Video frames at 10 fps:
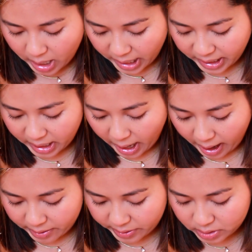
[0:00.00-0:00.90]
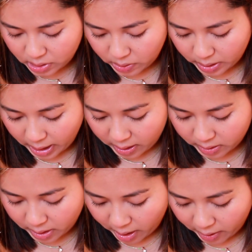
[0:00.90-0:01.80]
that I already took
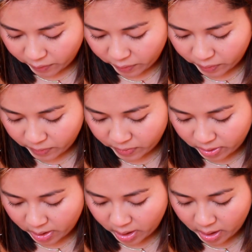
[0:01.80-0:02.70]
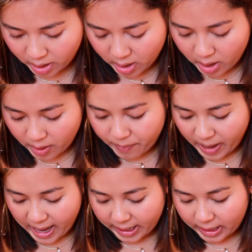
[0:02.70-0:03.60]
out of the
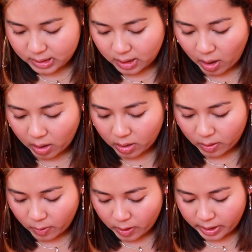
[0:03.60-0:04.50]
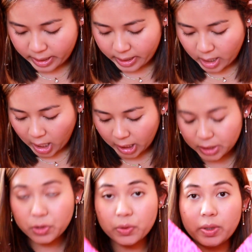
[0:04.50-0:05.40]
bag is called Erisa
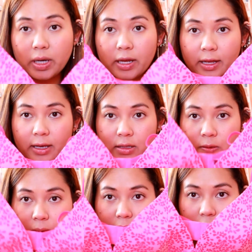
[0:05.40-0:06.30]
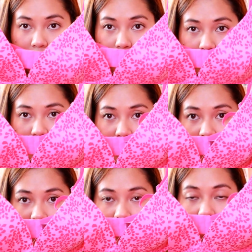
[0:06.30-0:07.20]
Contour, and here's what it looks
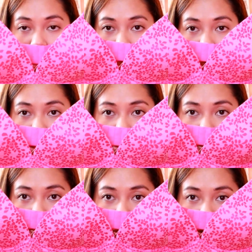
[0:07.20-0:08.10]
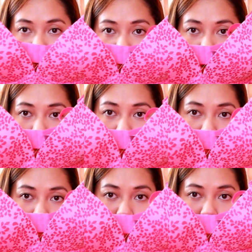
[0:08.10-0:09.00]
like. It's a beautiful
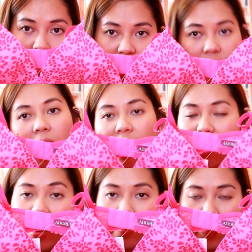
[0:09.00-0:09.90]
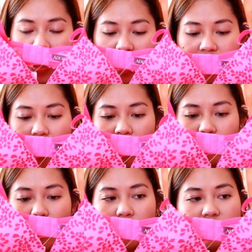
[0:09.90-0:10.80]
bright hot pink
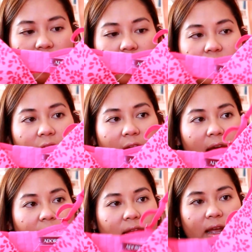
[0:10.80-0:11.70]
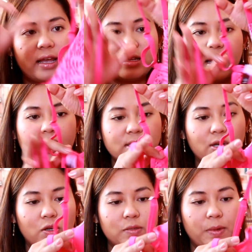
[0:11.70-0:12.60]
almost, and it is
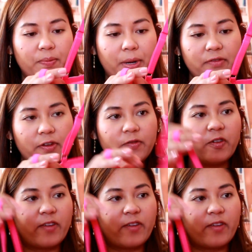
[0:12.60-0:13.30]
going to be perfect for